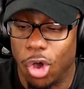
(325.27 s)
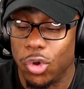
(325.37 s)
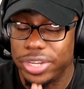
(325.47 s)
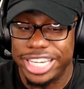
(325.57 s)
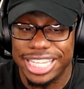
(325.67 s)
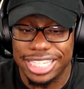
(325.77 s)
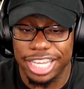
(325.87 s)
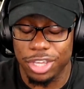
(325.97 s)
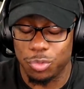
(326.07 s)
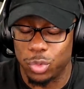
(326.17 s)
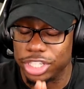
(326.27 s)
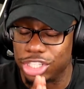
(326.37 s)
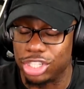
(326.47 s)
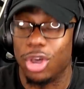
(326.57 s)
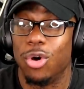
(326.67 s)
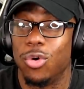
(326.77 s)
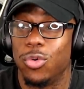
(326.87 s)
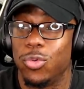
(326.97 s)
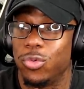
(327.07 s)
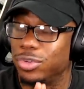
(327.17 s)
Old Disney was
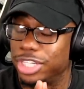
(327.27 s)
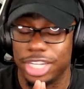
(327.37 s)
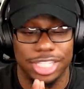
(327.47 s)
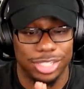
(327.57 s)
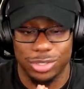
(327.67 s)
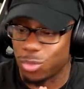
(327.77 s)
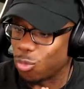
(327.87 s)
so just